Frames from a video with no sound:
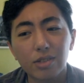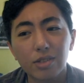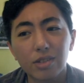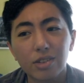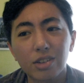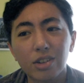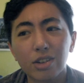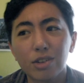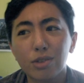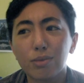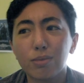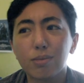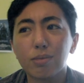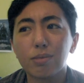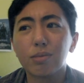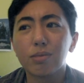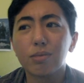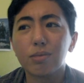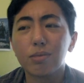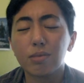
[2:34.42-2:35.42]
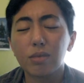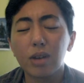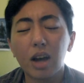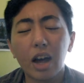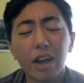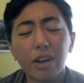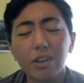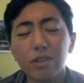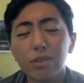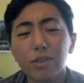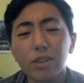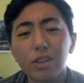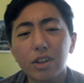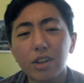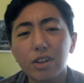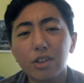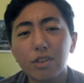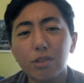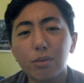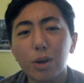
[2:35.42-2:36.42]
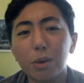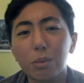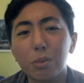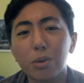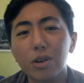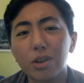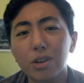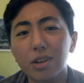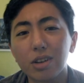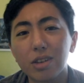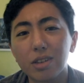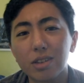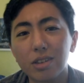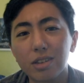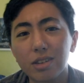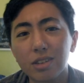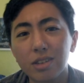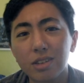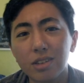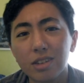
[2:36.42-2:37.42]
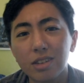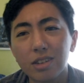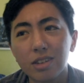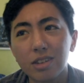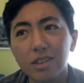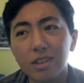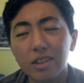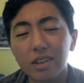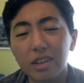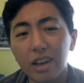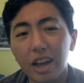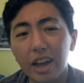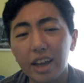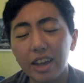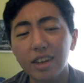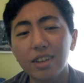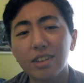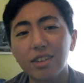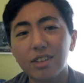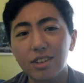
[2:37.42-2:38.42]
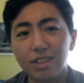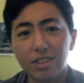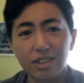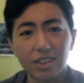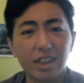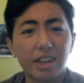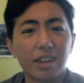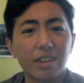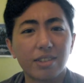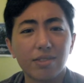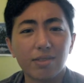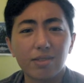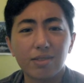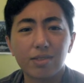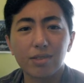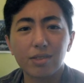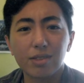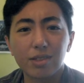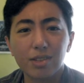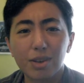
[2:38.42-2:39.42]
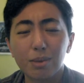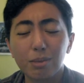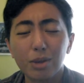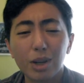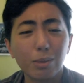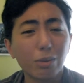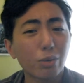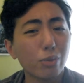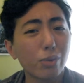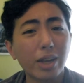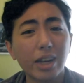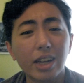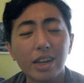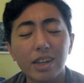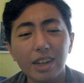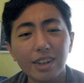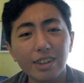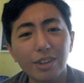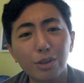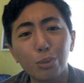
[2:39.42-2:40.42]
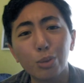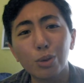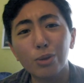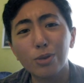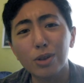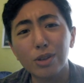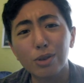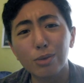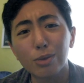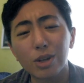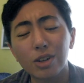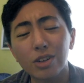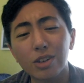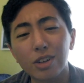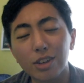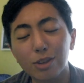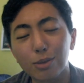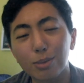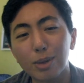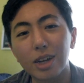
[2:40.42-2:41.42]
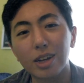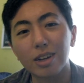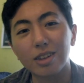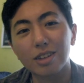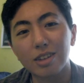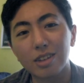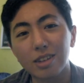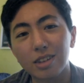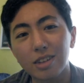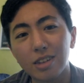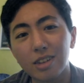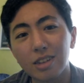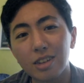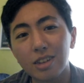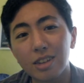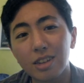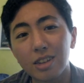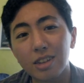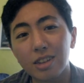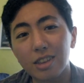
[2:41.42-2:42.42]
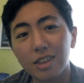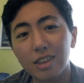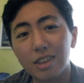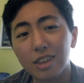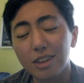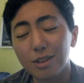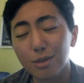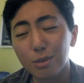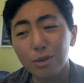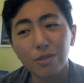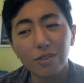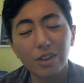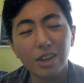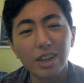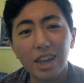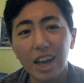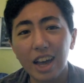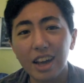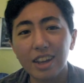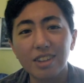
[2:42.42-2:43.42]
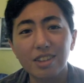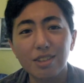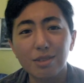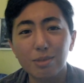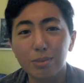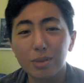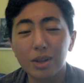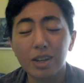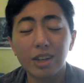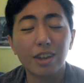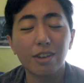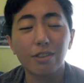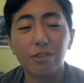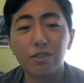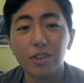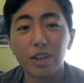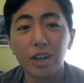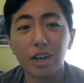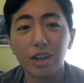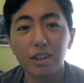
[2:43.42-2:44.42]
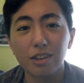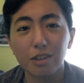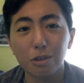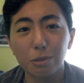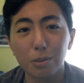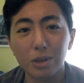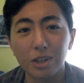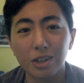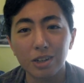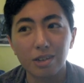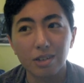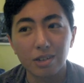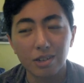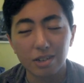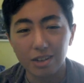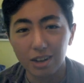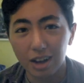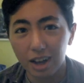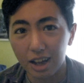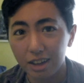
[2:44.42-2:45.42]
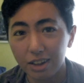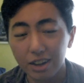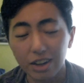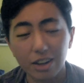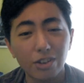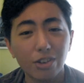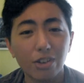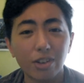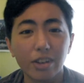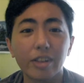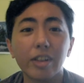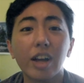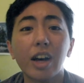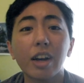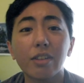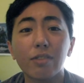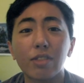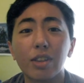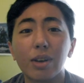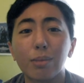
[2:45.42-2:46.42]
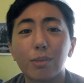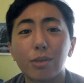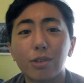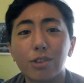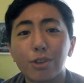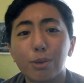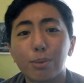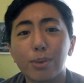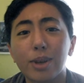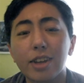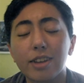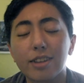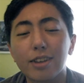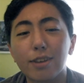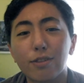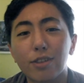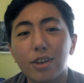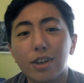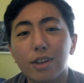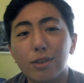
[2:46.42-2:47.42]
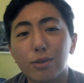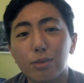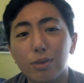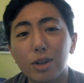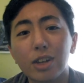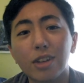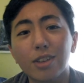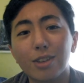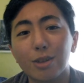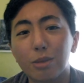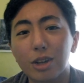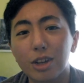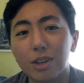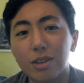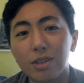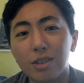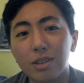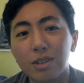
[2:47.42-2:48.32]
So I don't really know what my point is. I guess just that sometimes we connect to movies we don't expect. This movie has plenty of flaws, but I'll ignore a lot of them just because it feels real to me.